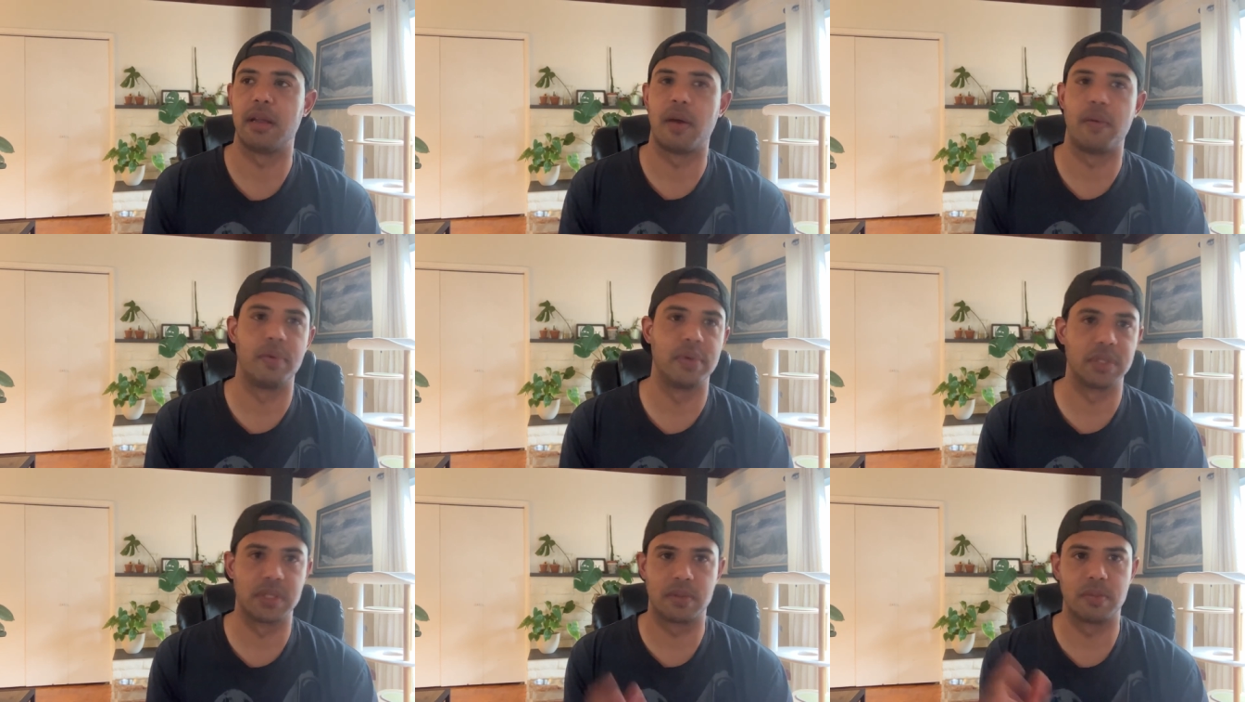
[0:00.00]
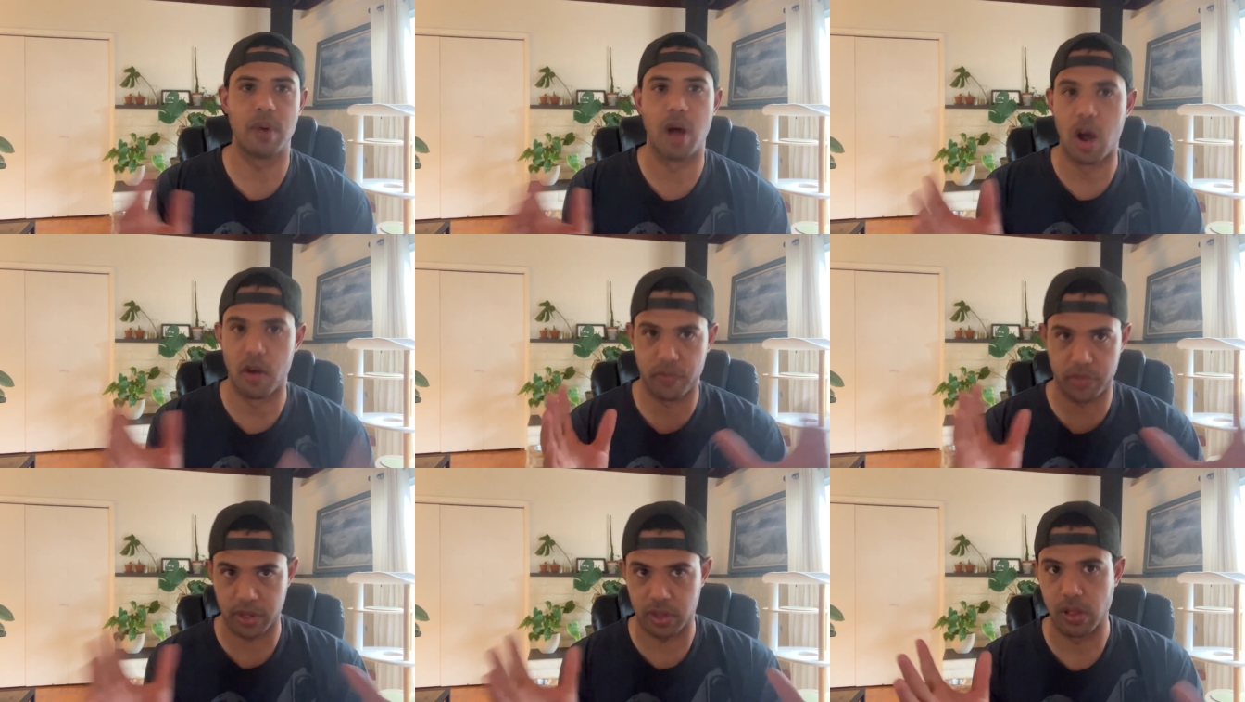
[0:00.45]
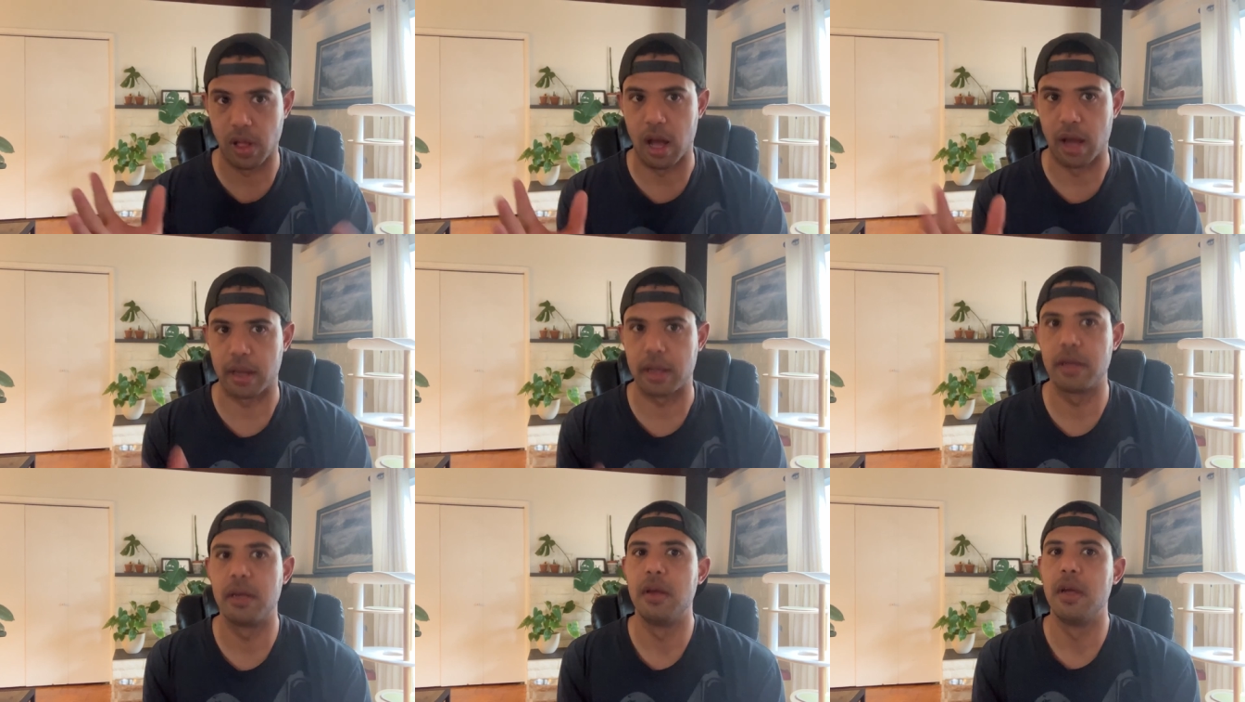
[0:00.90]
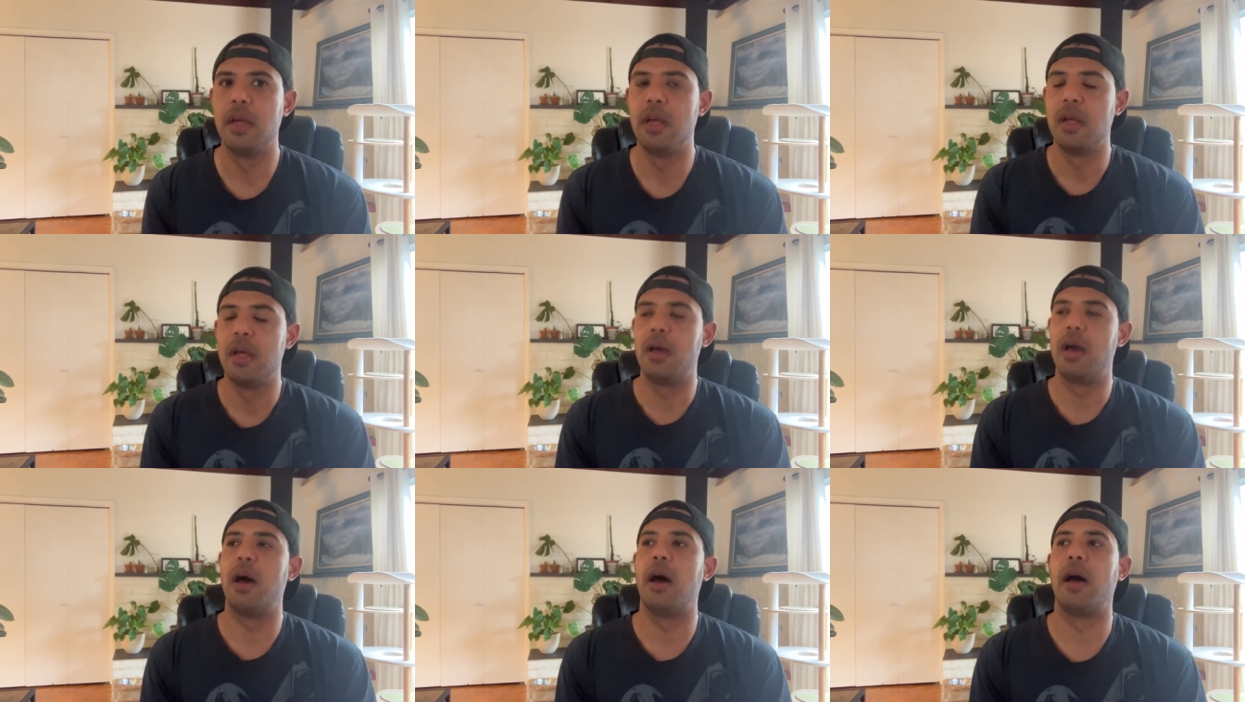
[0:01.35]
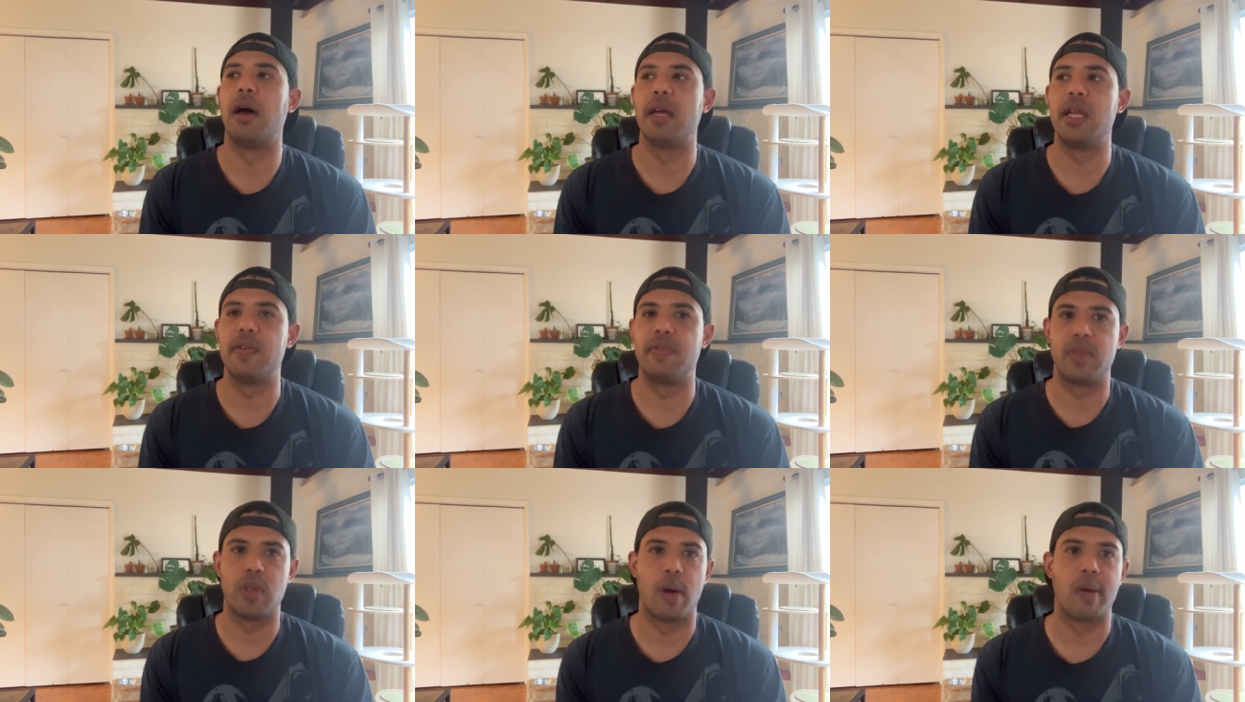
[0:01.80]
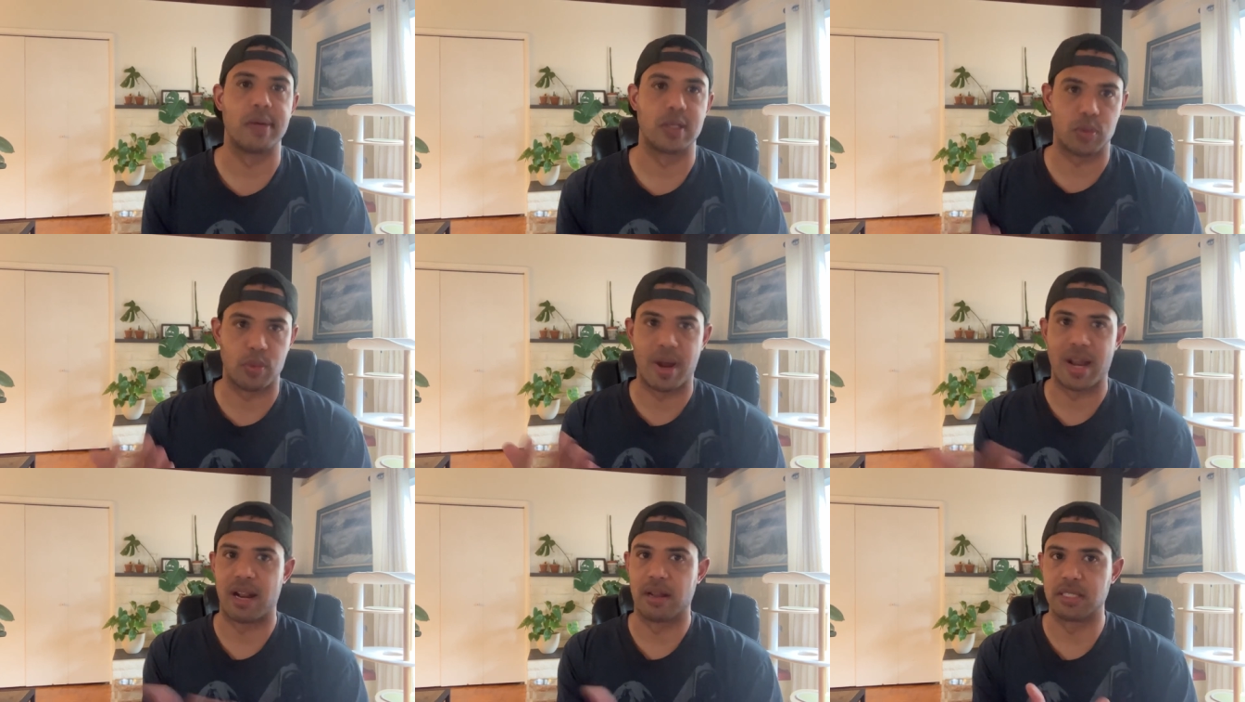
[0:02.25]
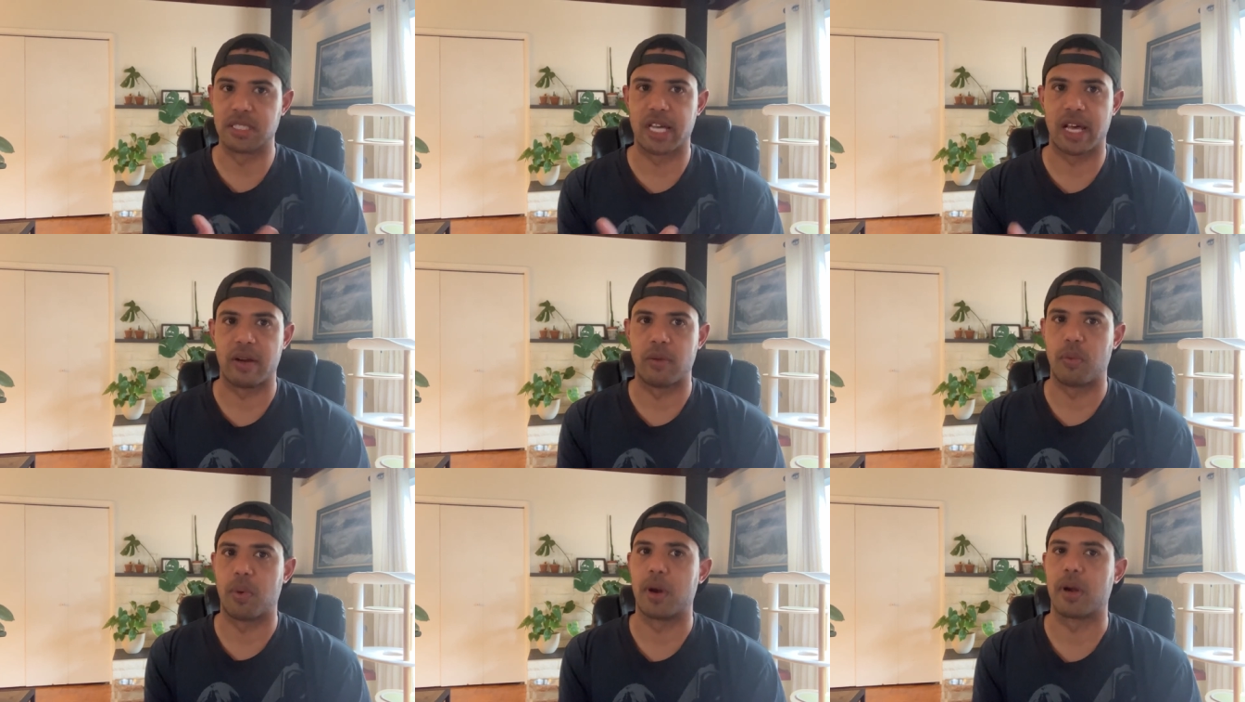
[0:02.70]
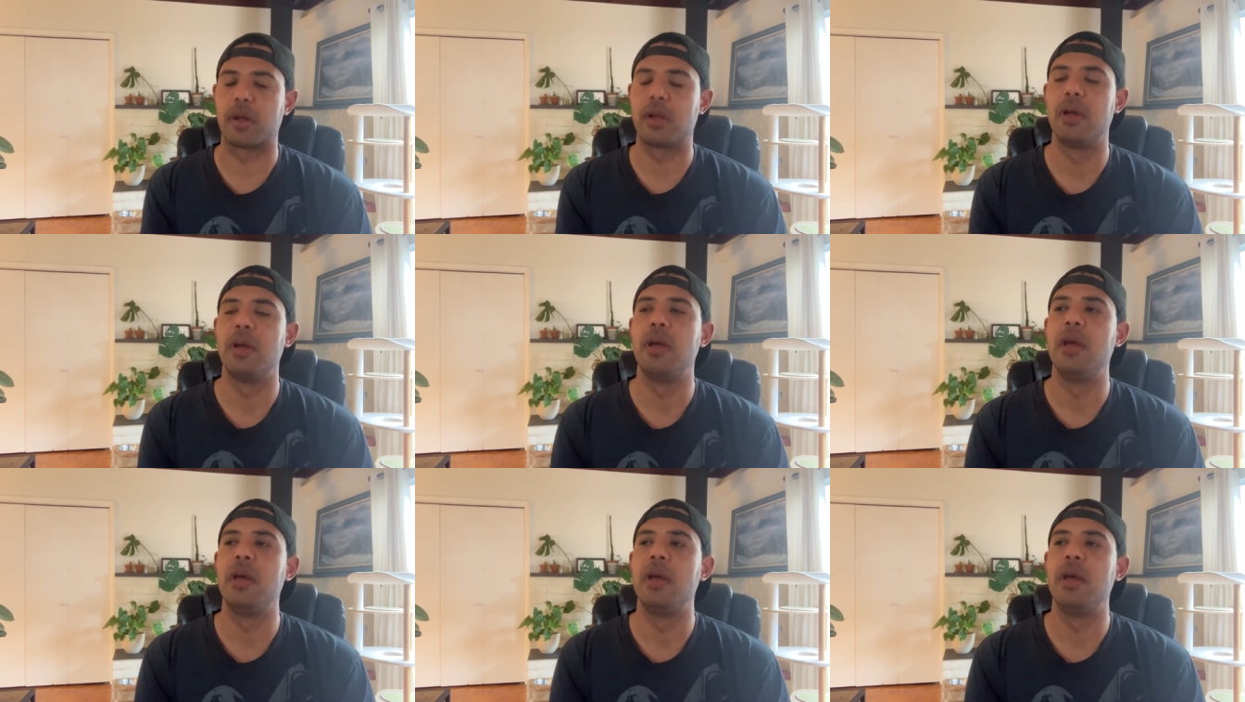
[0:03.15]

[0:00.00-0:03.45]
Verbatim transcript: I was off the clock, uh, even though I was right outside of work.